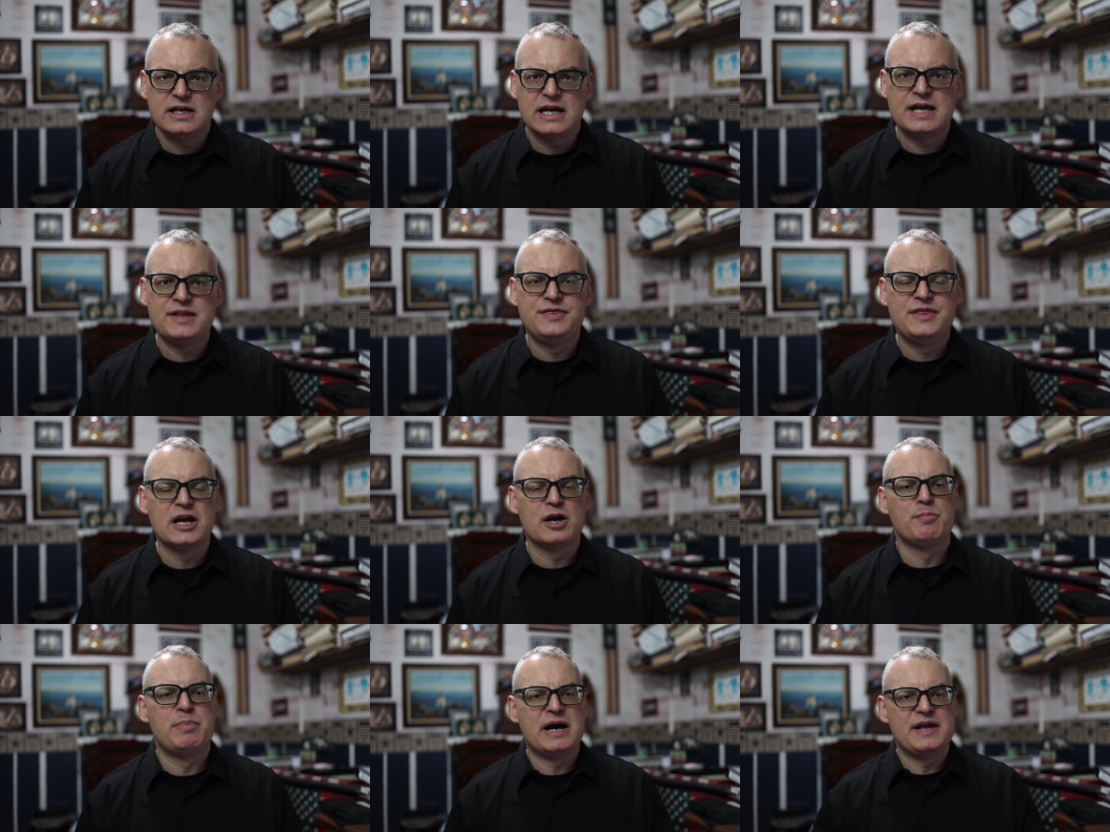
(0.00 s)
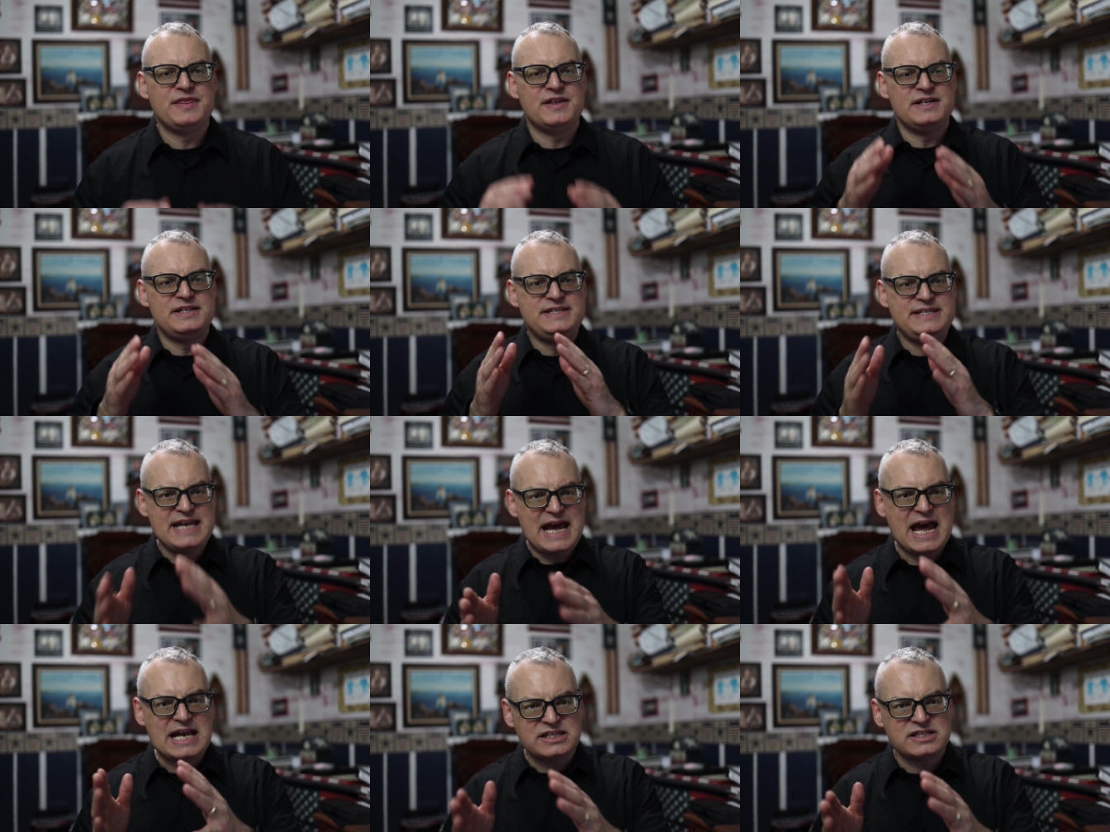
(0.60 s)
and thereby the
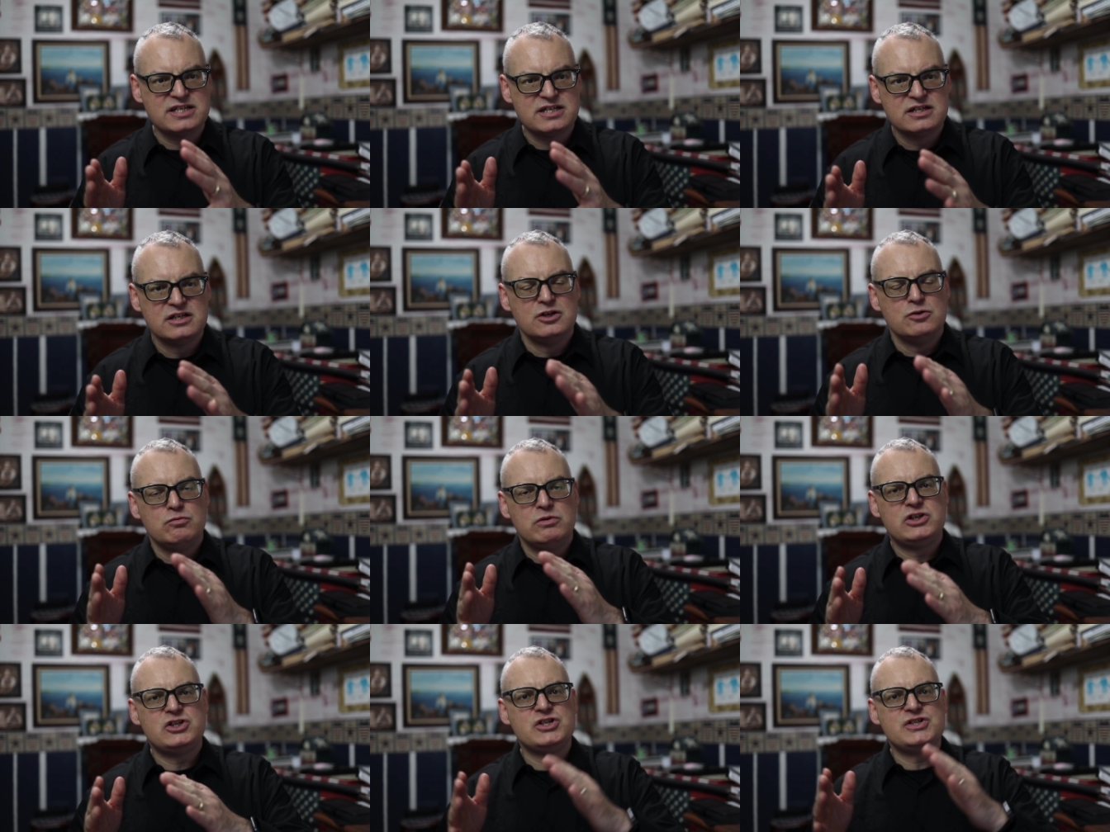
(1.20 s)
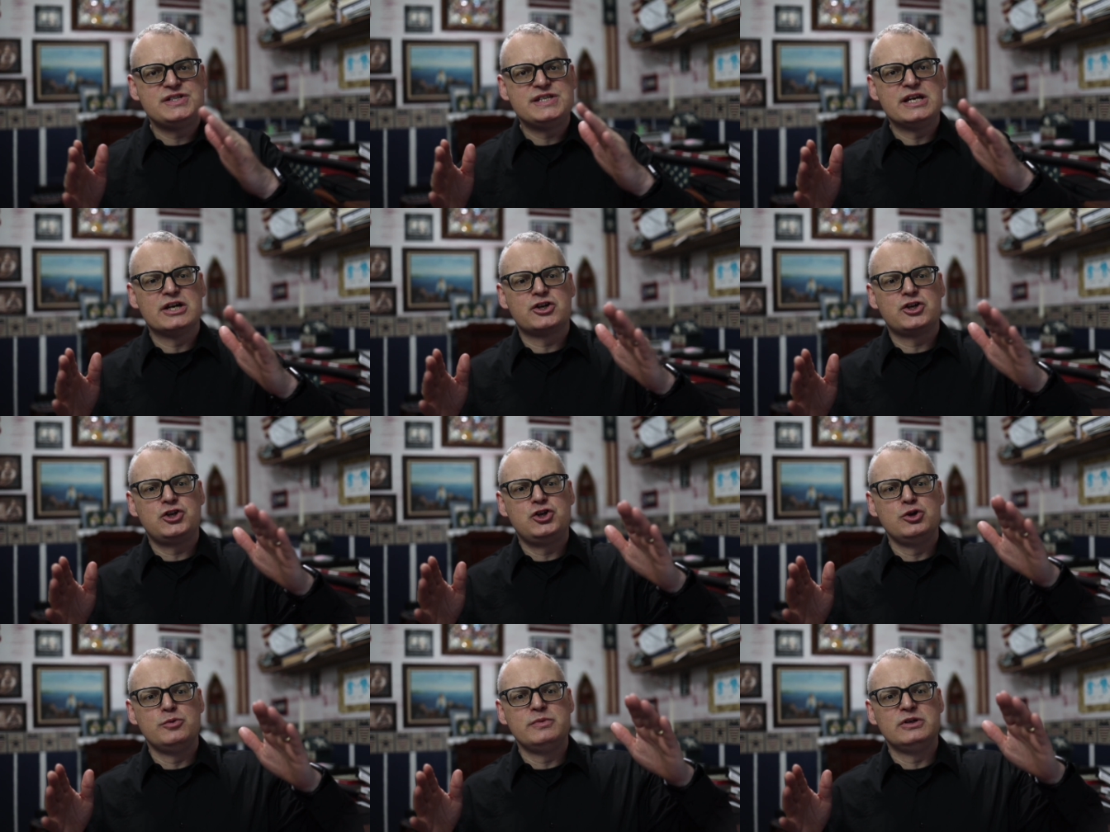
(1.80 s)
debt, which is the
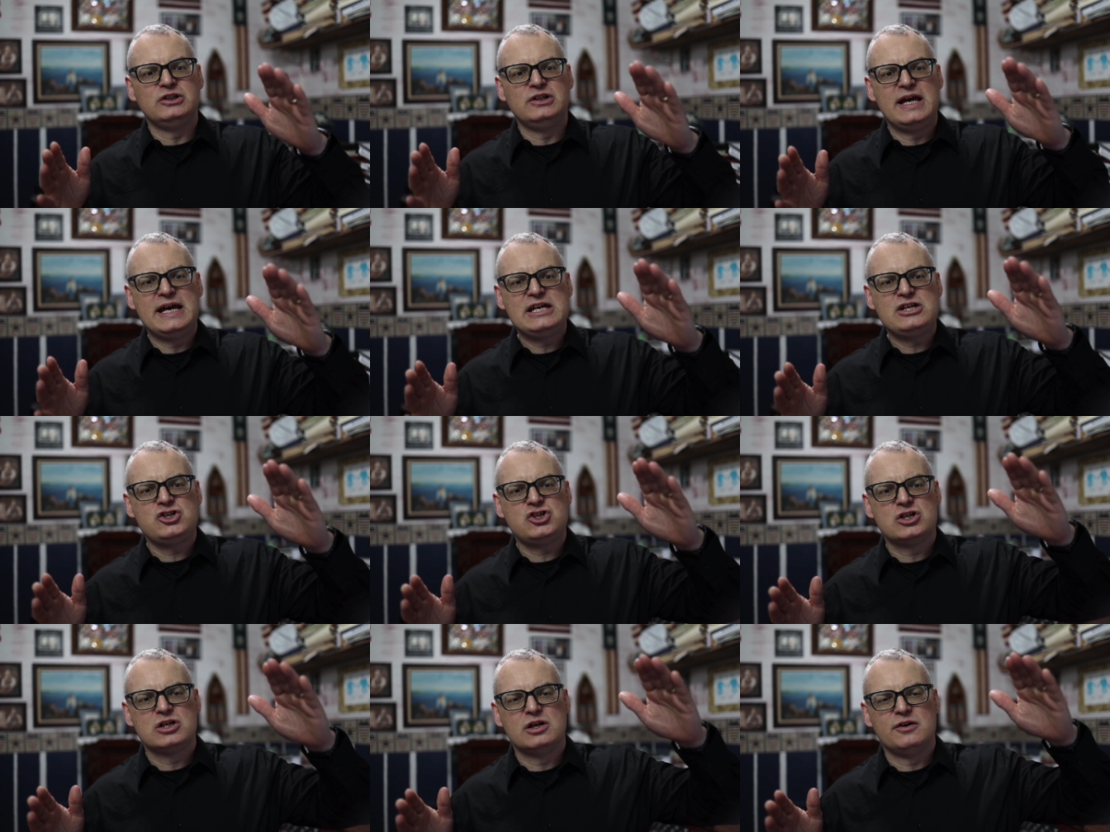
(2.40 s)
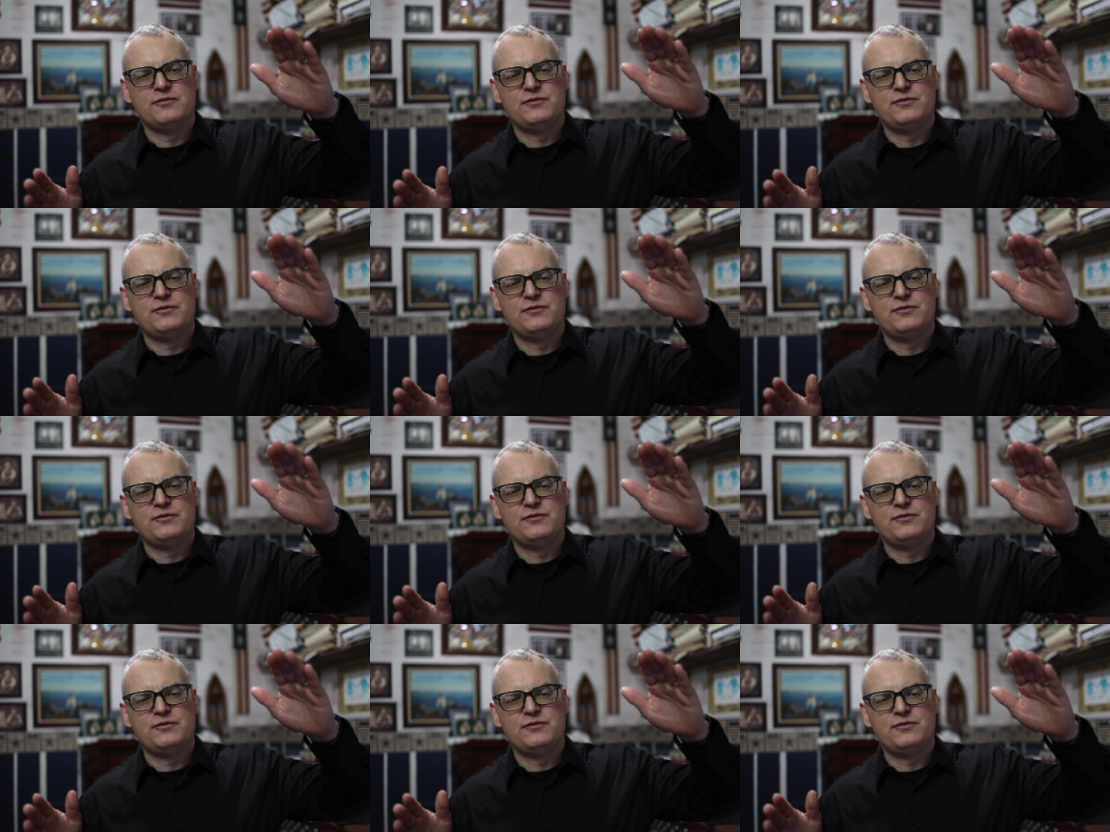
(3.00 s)
accumulation